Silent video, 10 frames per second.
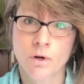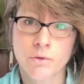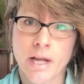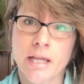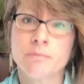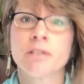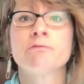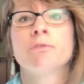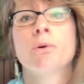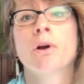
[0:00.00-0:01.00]
What we're aiming
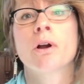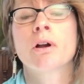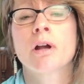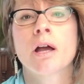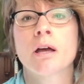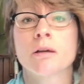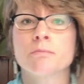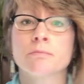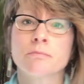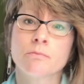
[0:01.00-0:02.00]
for
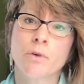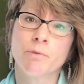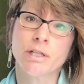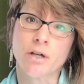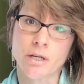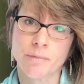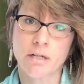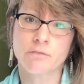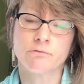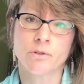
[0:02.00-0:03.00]
when we talk about
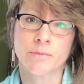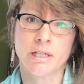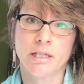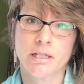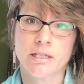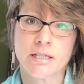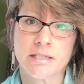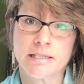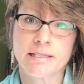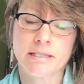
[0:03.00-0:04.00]
conformity
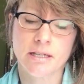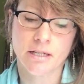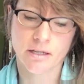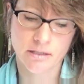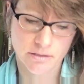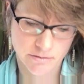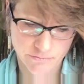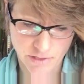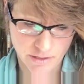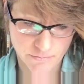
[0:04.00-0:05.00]
is a kind
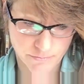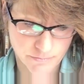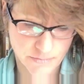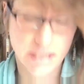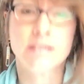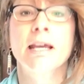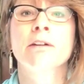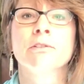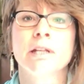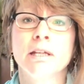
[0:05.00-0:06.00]
of
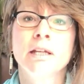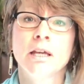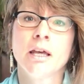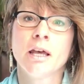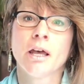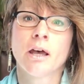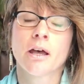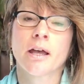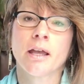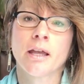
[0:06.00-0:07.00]
integrity,
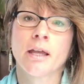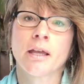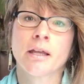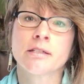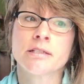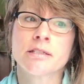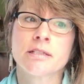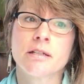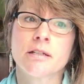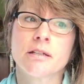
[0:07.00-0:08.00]

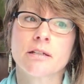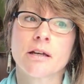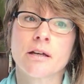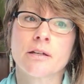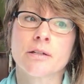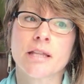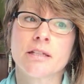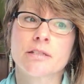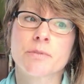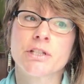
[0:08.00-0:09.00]
and I
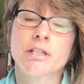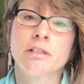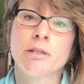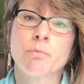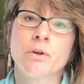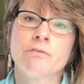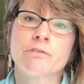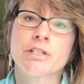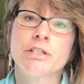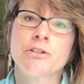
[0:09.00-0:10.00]
think it's particularly important
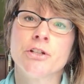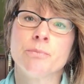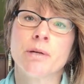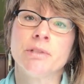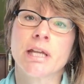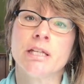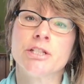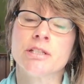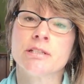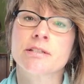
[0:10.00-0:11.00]
for serial
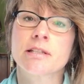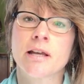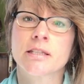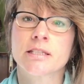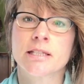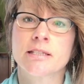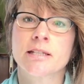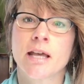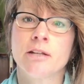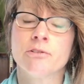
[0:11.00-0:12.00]
publications like the
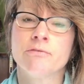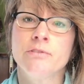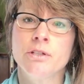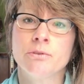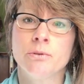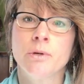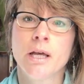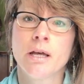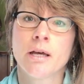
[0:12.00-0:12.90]
Cincinnati Review,